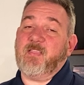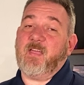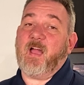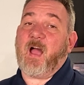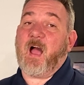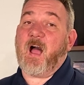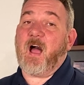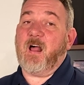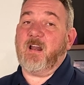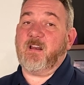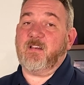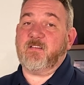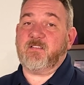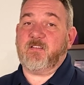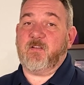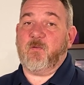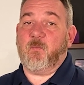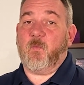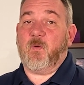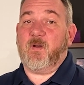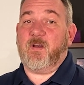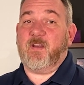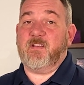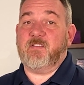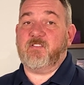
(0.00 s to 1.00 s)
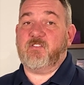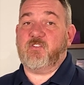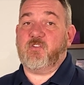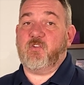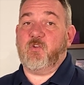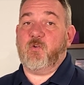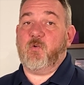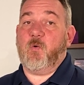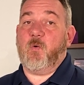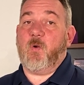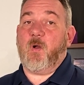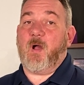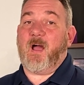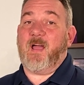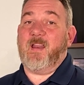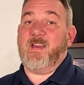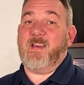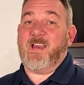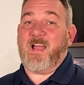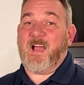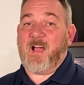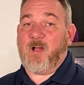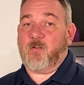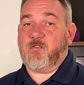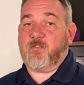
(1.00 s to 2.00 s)
they honestly wanted to
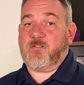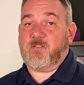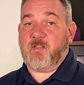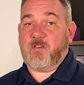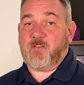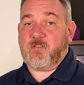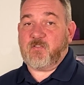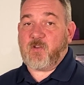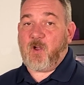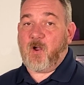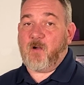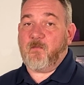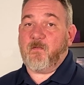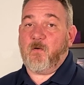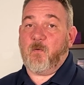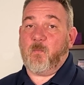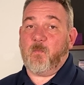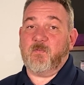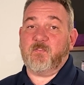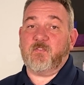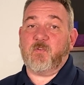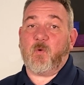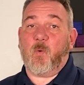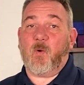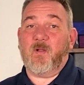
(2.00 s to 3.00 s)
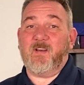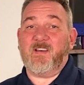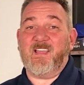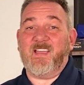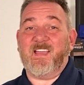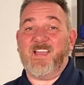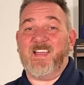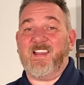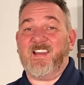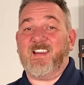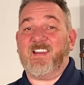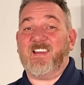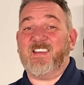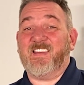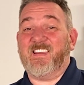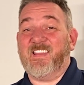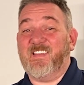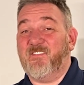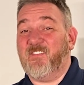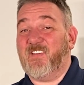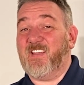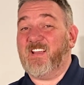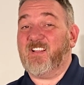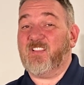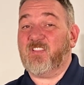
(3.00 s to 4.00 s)
announce that Starvo was going to hit
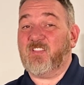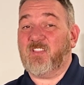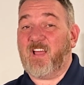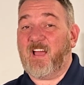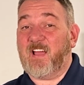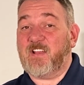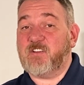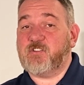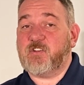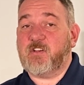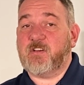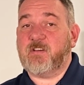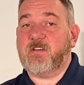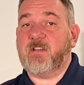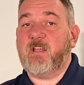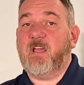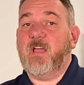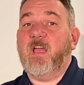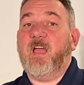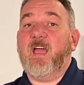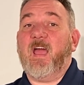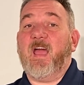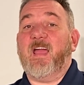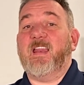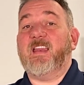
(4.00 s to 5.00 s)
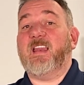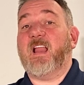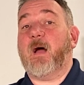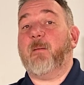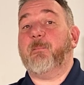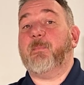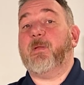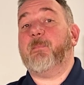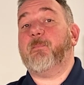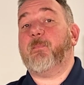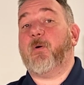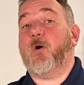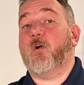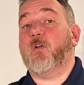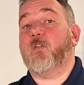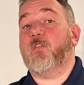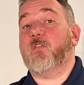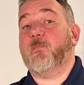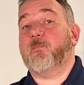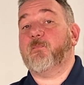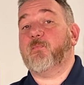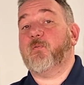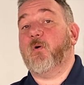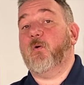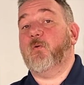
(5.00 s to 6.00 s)
Living Legend and not be part of
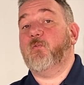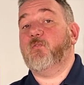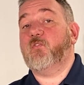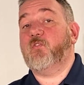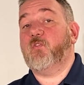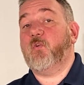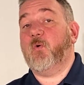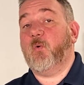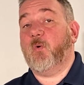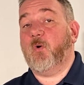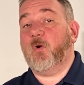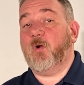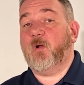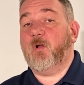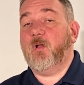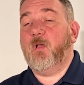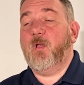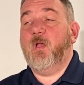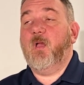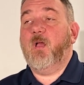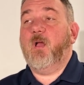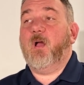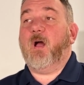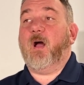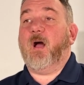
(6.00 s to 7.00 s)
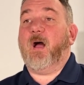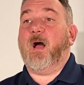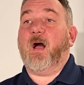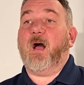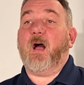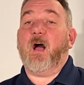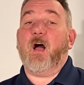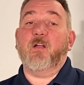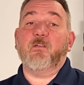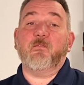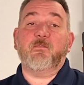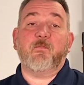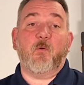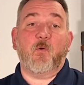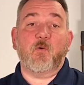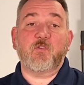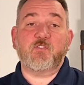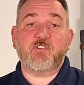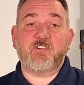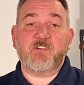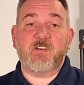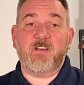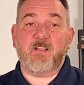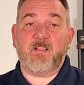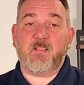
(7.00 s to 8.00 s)
the Pro Tour.
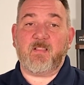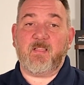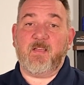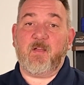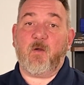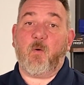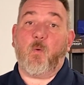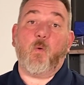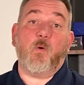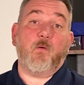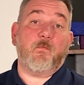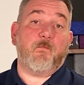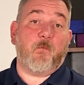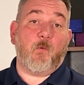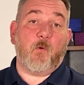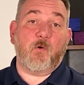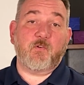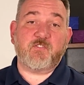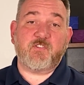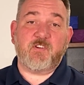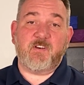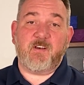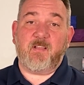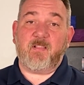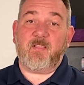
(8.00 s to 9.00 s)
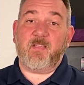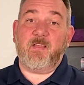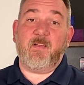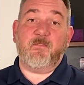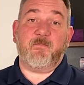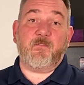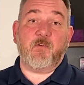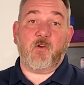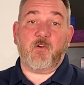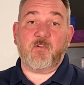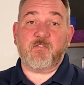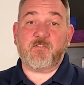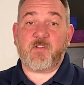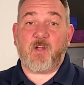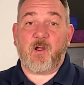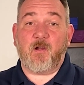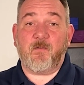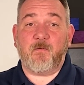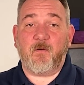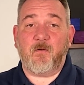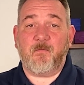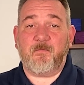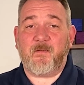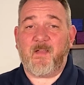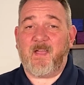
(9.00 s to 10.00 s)
Unfortunately, or fortunately, if you're a
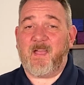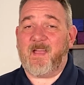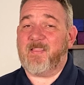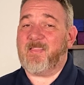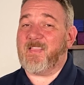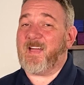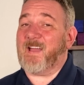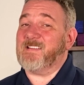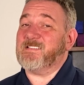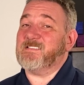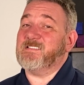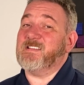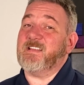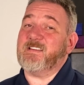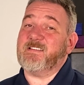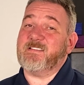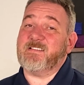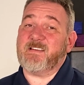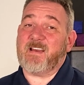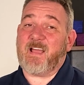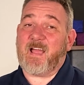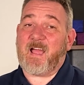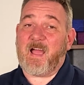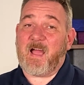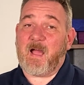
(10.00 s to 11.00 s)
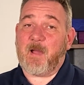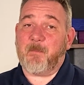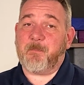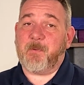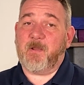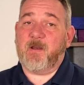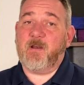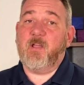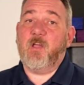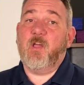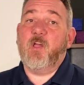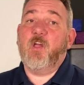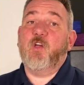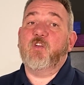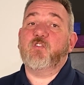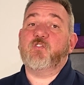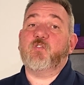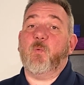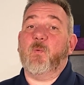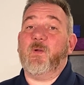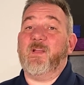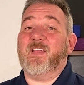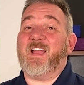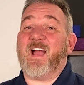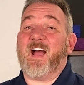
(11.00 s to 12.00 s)
Starvo fan, that didn't happen.
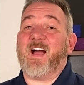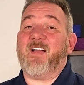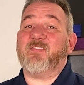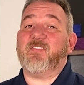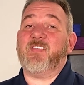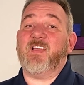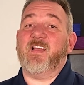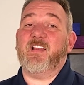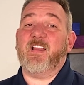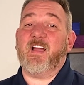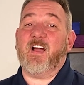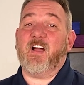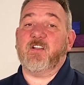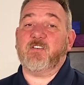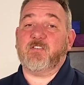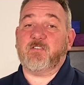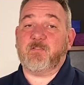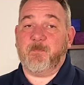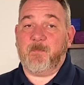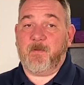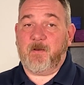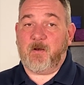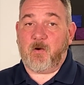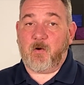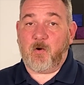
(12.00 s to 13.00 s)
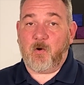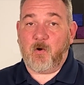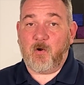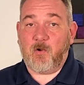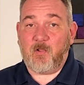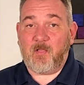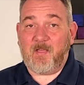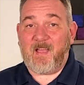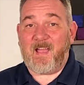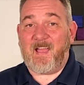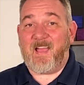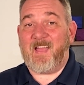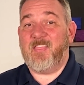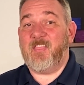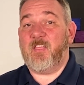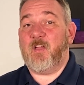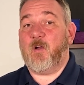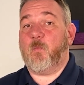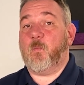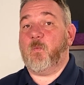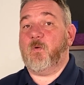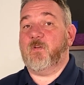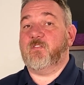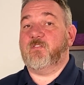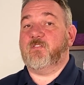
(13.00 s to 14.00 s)
So we got the announcement early, and
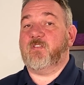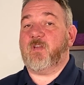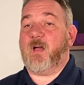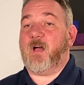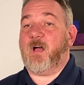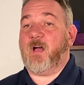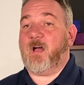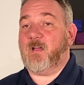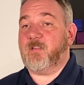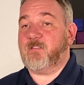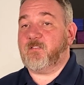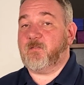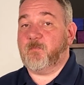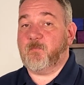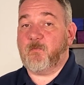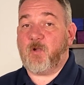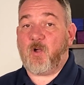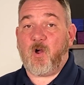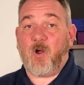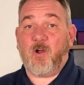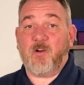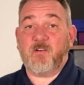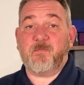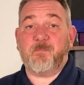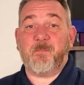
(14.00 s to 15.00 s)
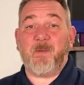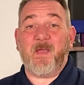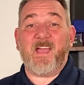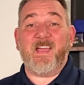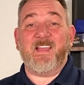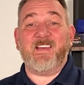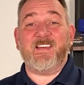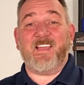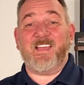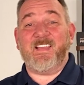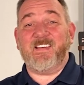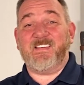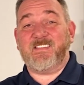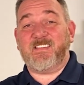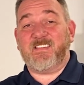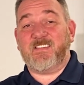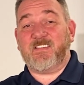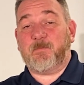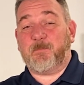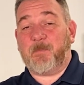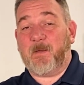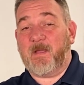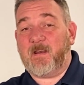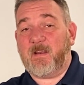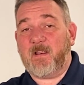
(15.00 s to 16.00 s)
there was some cards banned and
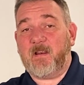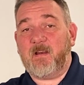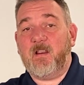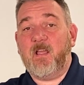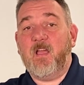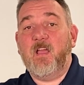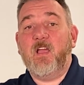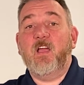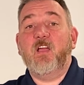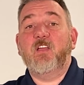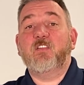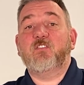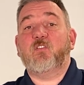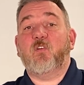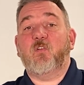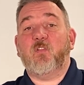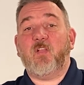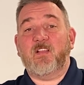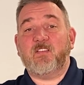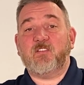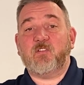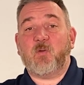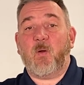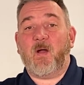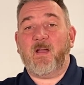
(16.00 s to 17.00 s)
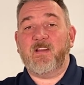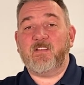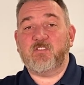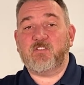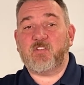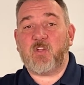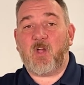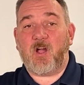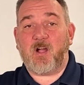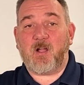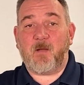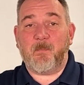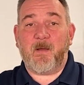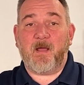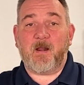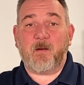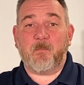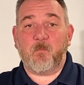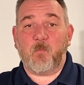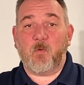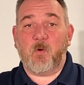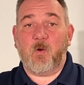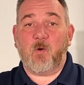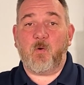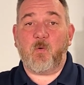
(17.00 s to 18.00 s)
suspended. So let's go ahead and talk about
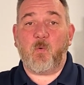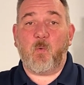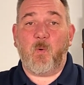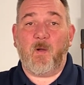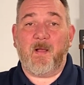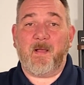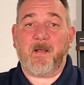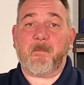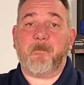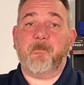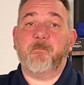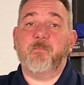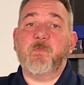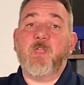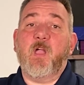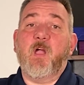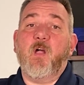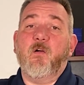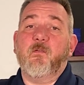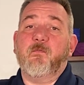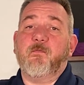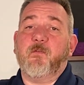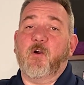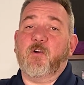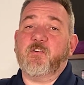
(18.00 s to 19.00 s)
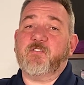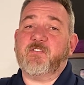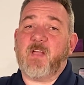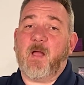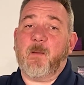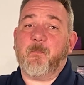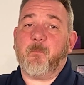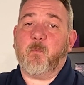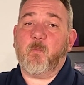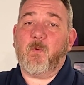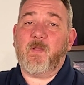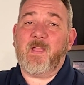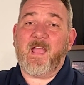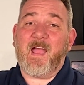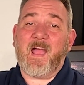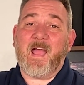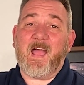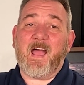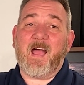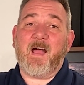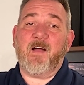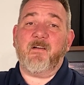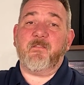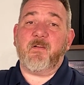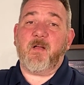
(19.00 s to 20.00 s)
them real quick. First up, we
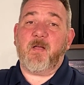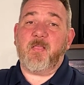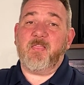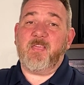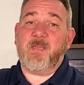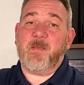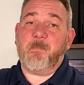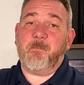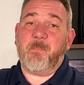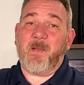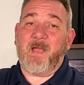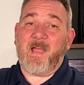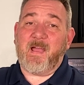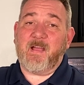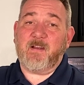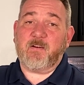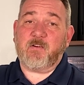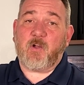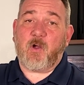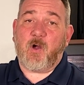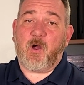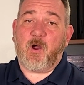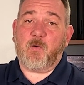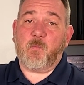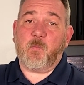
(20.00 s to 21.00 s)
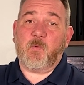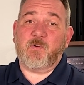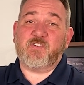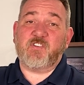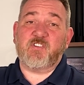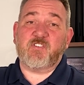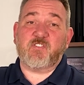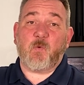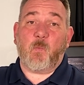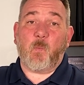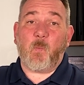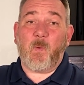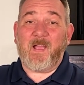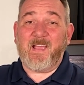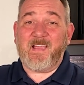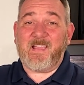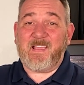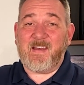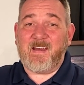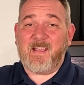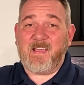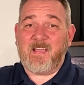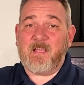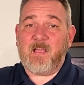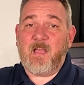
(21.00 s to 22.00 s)
have the banned card, which is
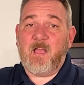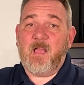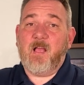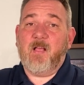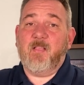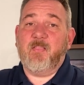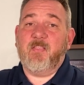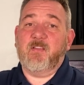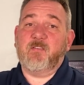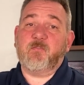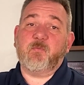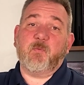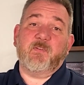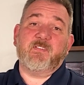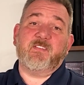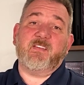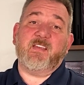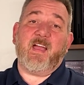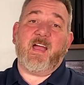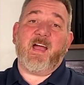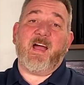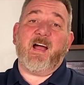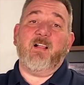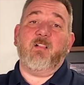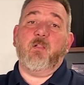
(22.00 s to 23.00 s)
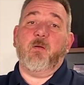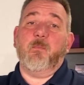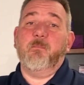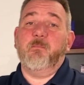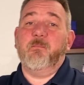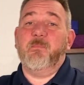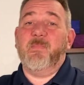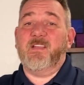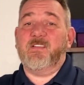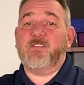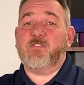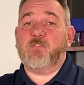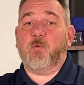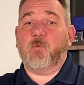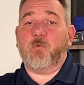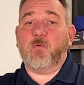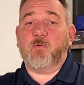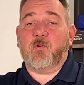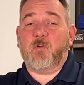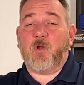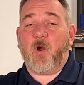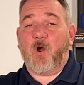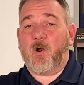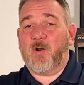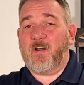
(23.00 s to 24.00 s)
Awakening. This was the Elemental
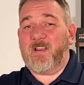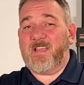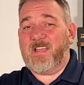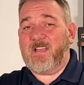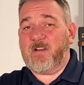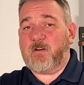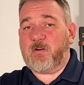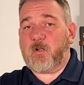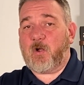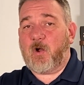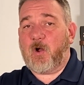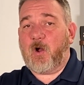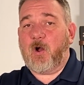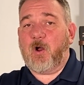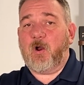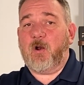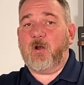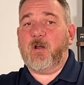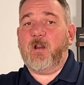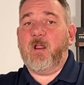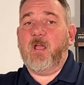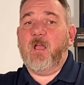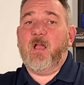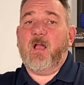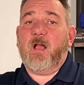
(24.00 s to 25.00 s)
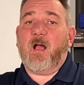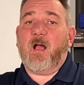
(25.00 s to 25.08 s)
Guardian card.